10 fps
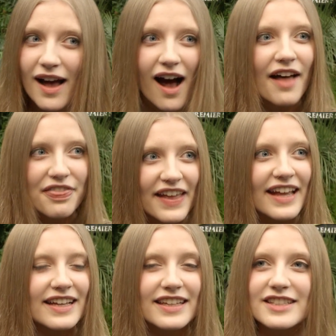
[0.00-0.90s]
I
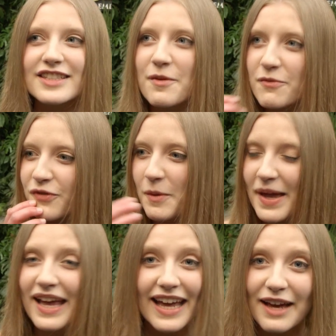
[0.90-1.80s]
think, for
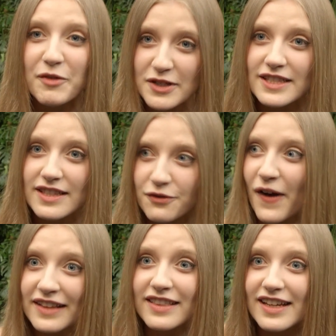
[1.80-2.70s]
me, it was the
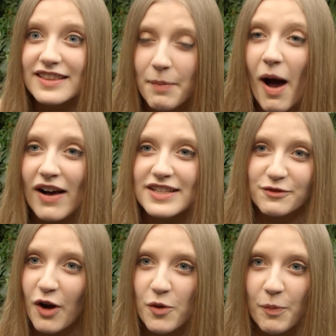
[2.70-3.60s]
fact that the part is a
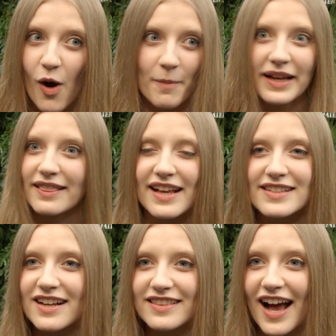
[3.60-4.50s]
robot. I mean,
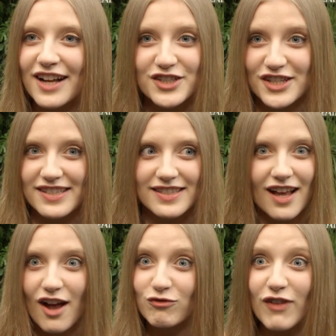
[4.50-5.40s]
things like that just
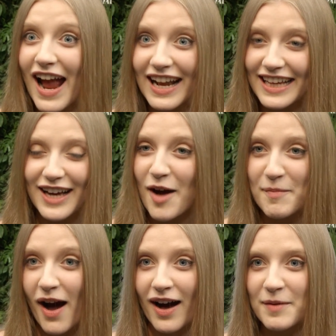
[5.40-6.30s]
rarely come
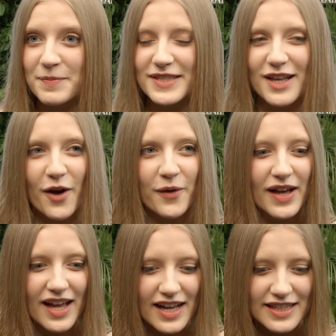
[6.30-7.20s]
up. So
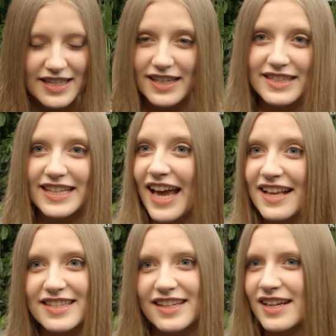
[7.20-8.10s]
to
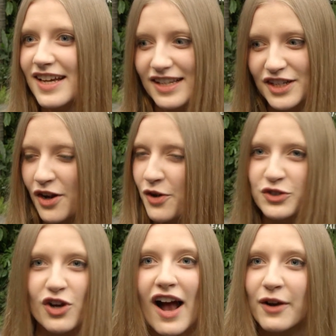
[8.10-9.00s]
get to, you know,
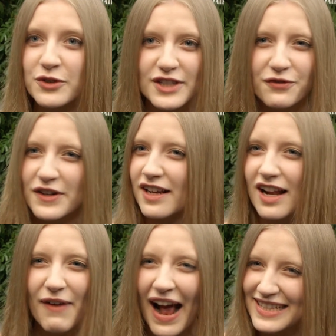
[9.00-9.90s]
try all different
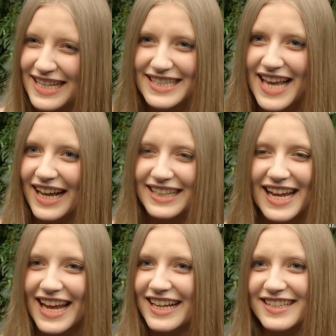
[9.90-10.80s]
kind of acting
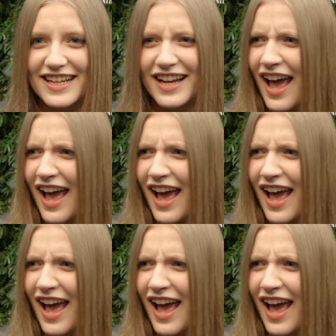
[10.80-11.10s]
techniques and